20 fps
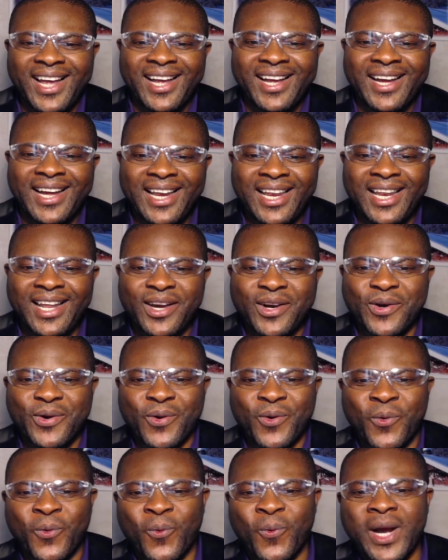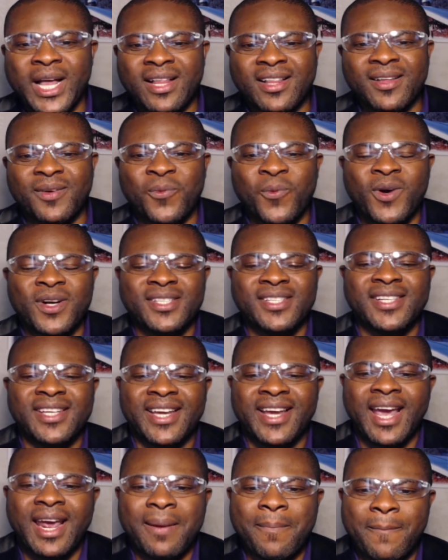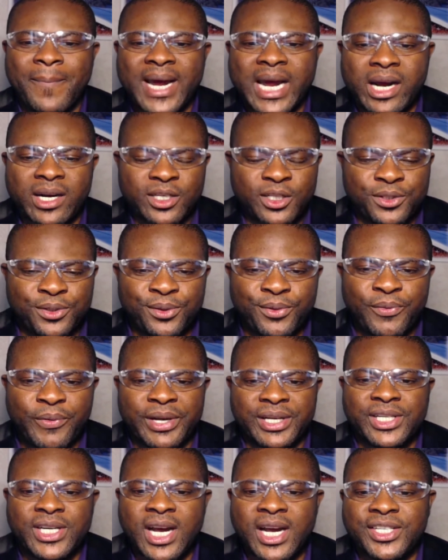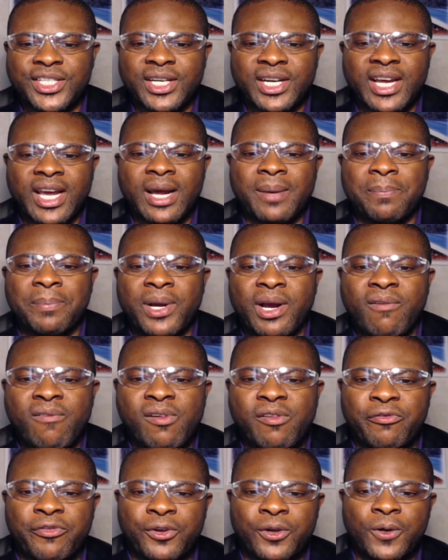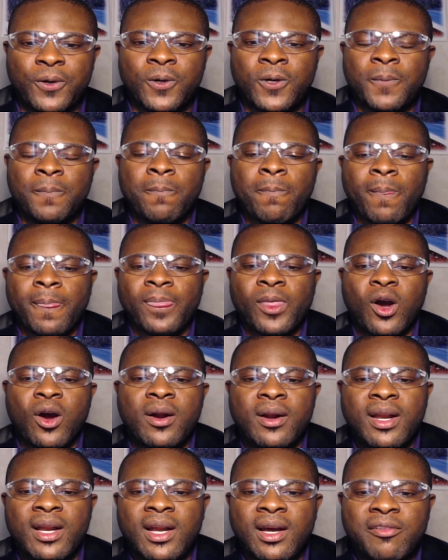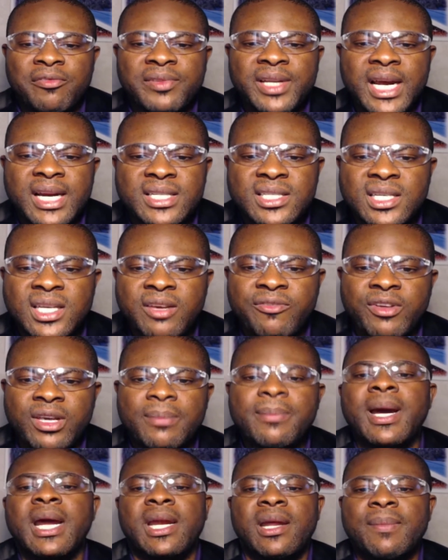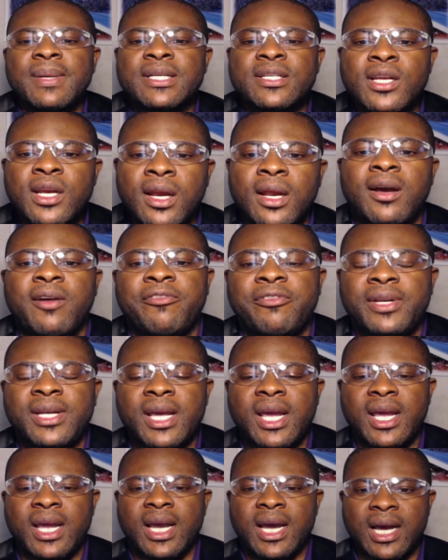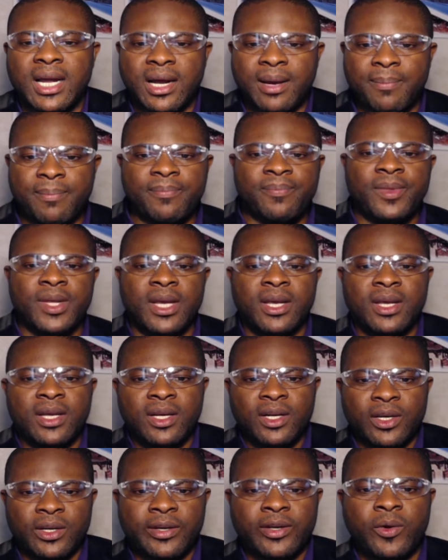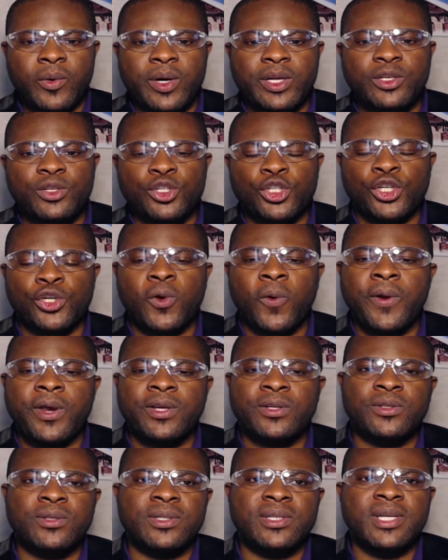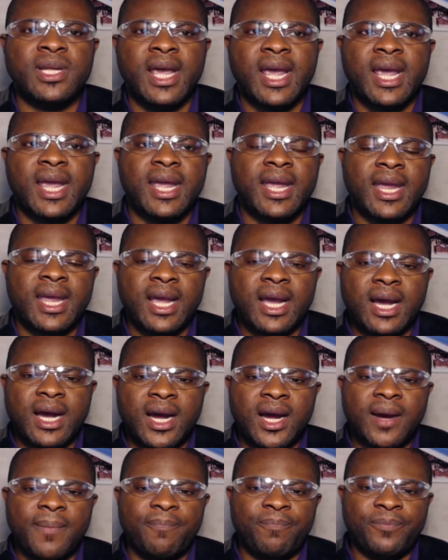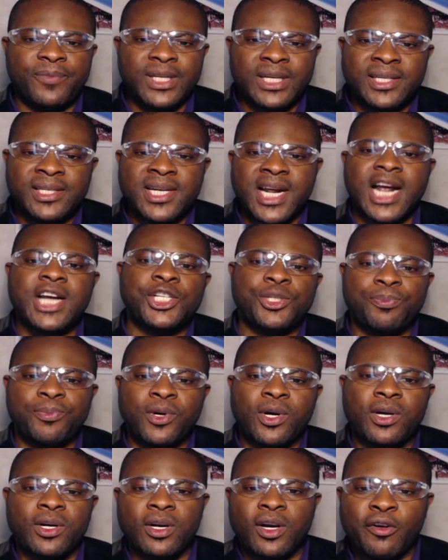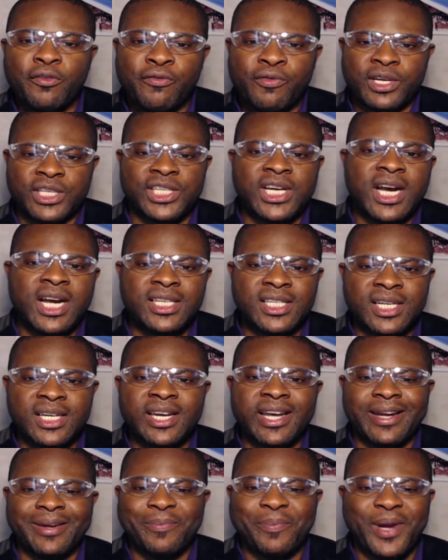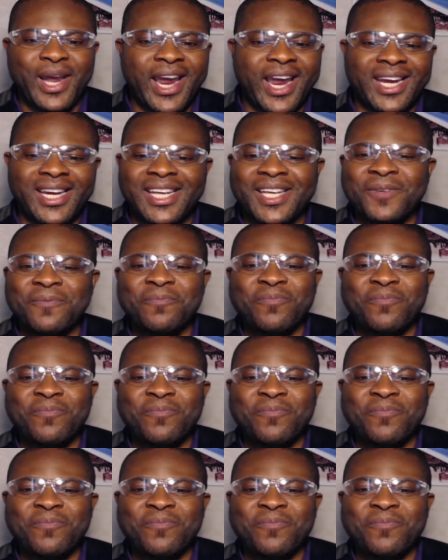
Hello, welcome once again back to Recharge and Get Paid Review on Loveday TV. My name is Loveday, and I'm going to show you today um, the dashboard of Recharge and Get Paid.